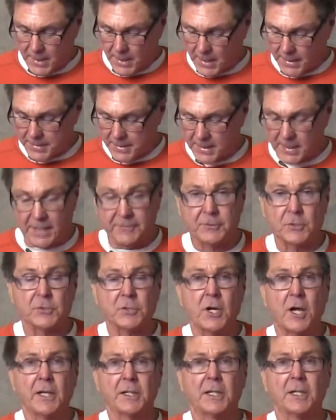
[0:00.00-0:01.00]
And then after
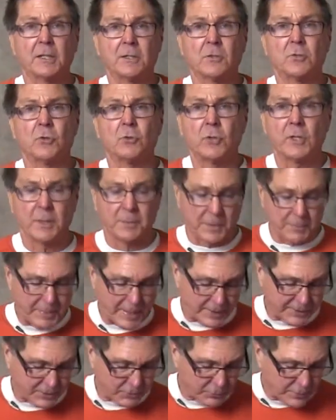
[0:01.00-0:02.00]
talking to him
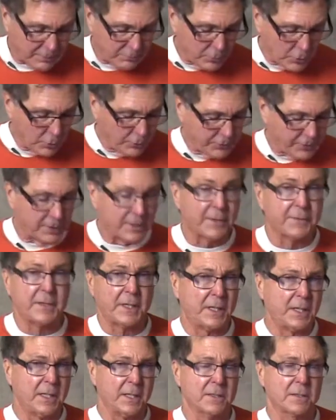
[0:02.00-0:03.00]
about the removal of
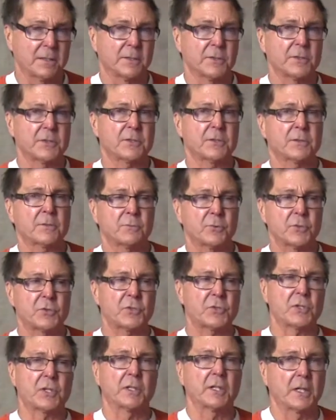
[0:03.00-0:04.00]
the handles, which
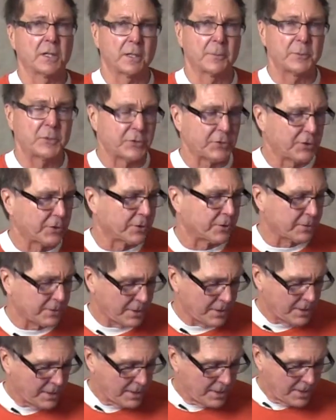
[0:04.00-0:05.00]
is a little obscure,
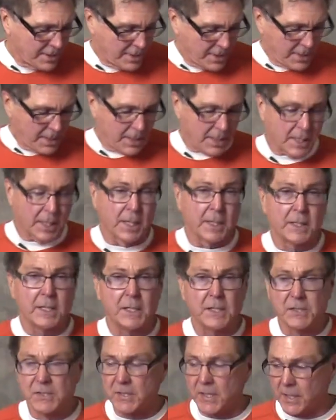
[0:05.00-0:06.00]

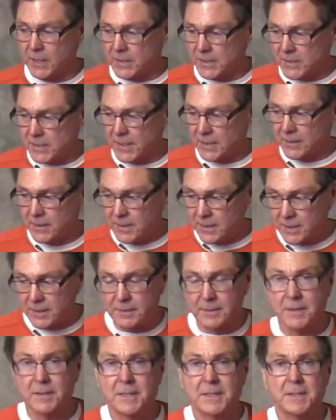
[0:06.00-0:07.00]
he decided to send the
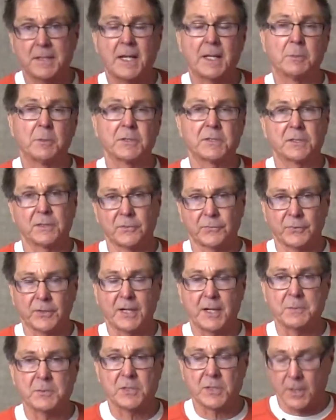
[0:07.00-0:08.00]
tables and the
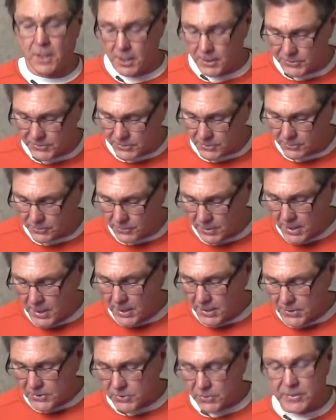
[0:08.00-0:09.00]
frames also
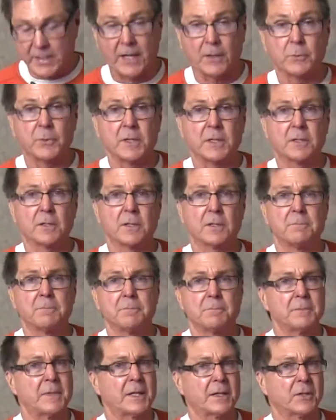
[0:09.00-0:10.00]
so that we could
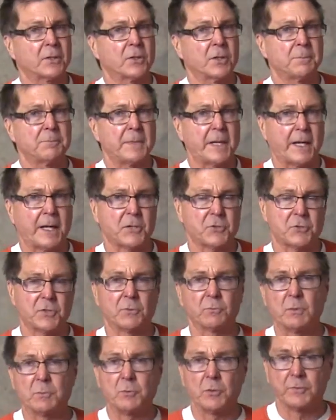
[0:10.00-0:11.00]
make a good match
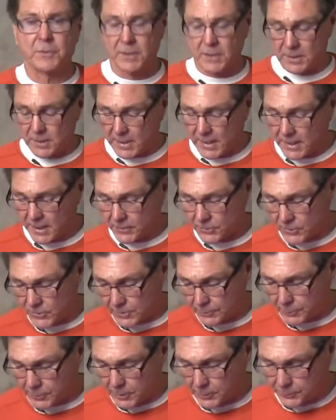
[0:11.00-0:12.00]
and remove the handles
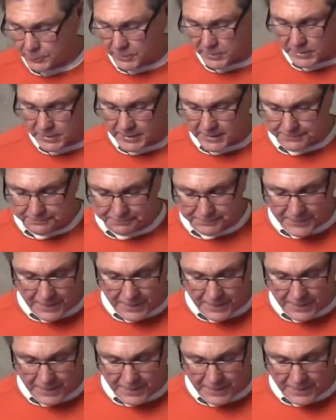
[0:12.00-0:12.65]
appropriately.